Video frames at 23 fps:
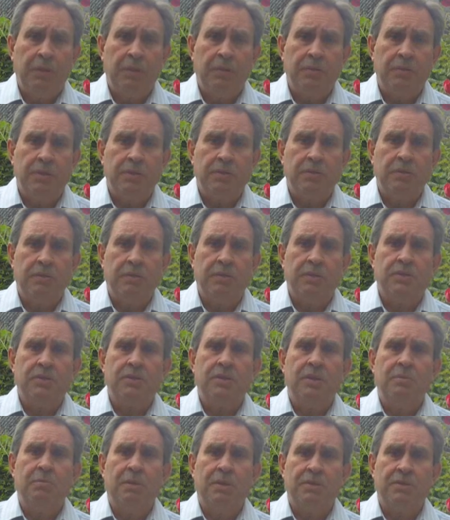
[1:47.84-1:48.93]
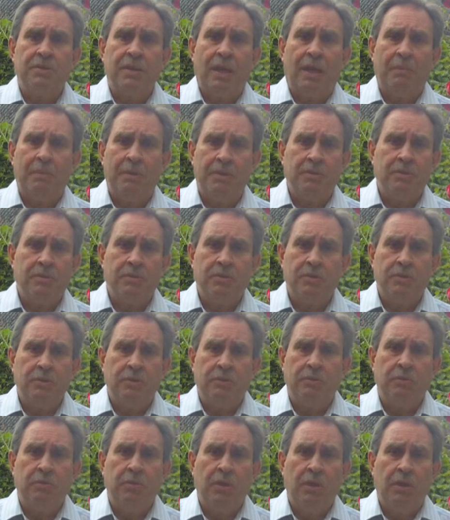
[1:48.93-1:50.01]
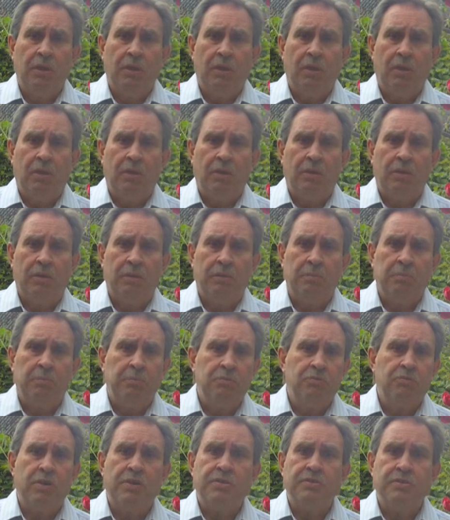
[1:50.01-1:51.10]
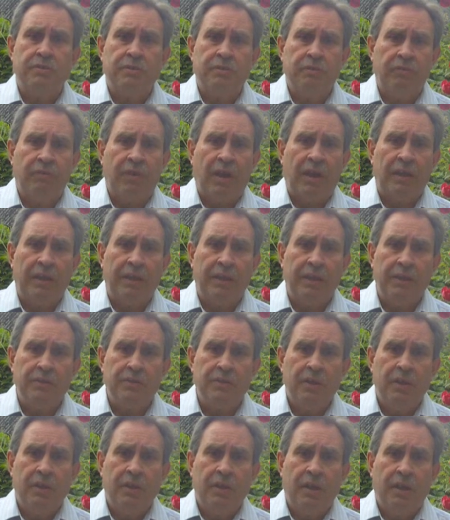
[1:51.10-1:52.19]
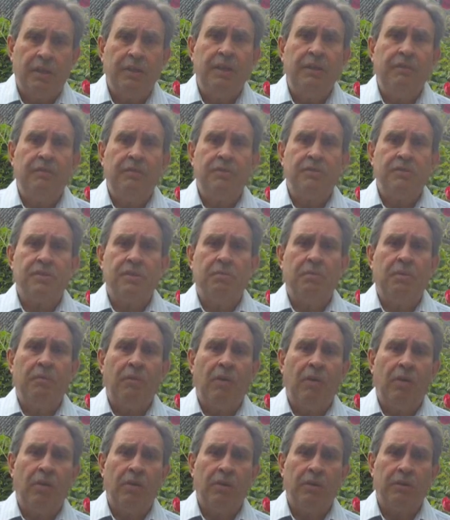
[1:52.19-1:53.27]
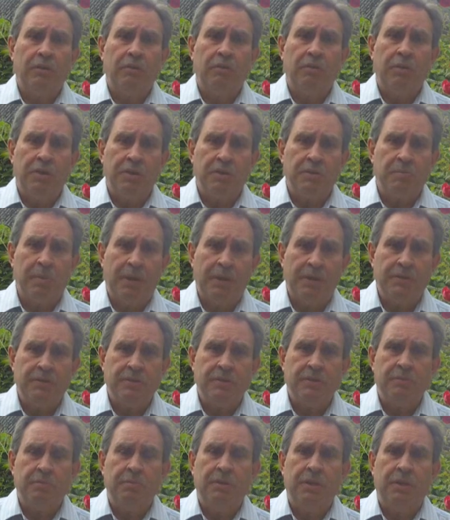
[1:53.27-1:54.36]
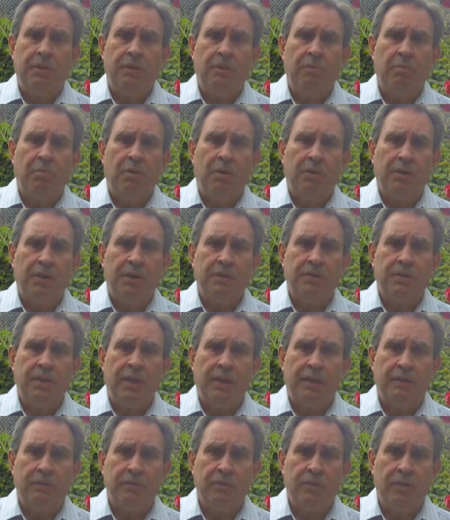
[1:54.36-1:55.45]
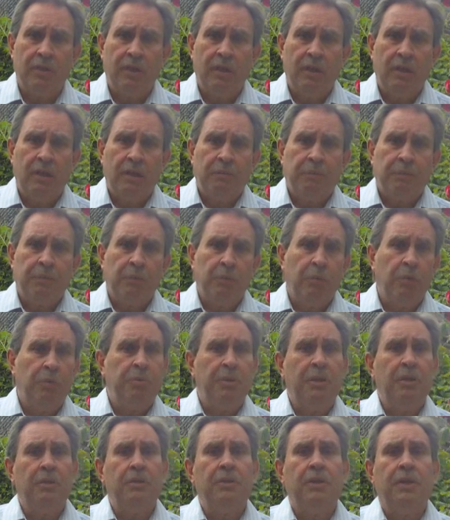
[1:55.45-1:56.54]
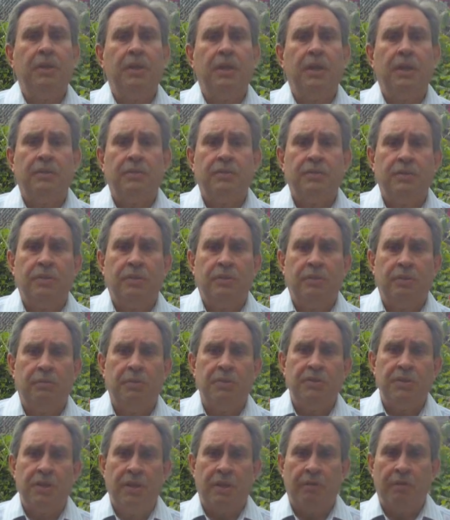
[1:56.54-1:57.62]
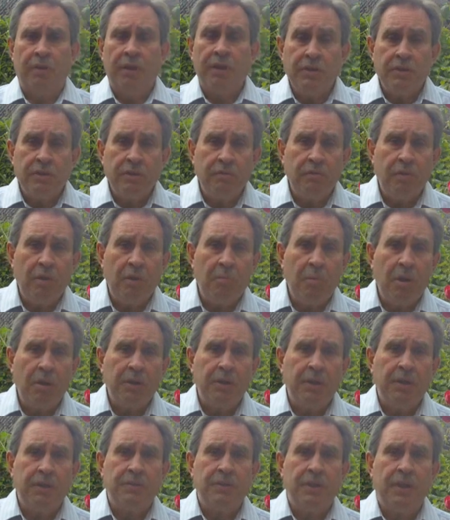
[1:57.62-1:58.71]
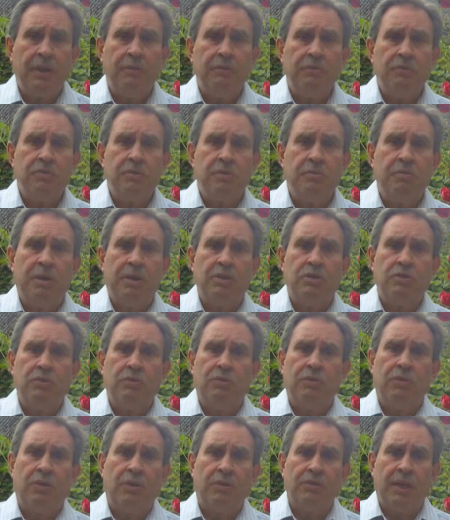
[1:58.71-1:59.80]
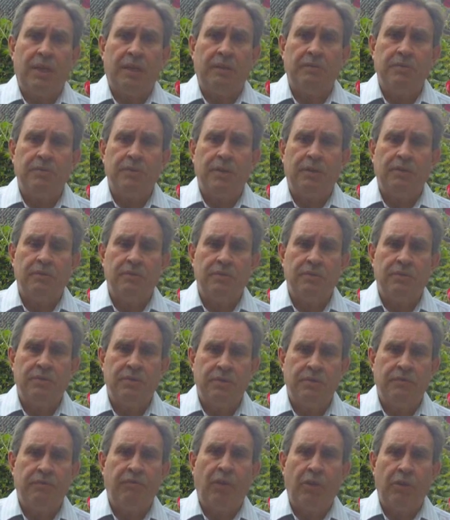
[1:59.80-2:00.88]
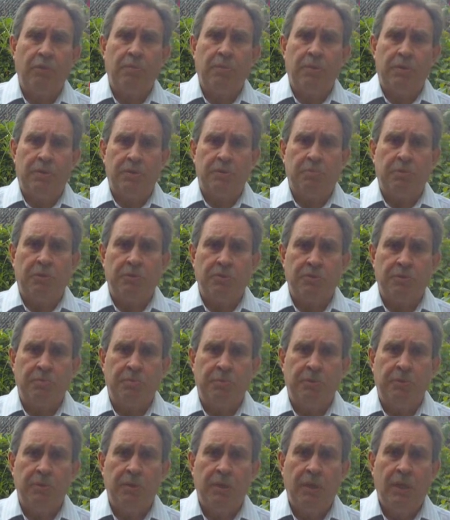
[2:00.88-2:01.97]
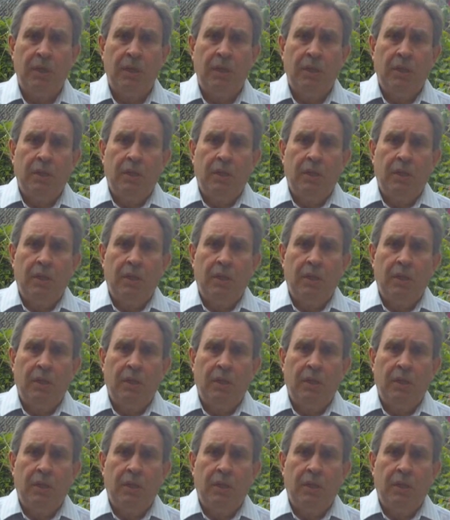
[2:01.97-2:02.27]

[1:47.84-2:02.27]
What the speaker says: because it's doing so much damage to our treasured valleys and even some of our green spaces within our market towns. We'll be looking at the regeneration of our market towns to make sure our town centres are as vibrant as possible,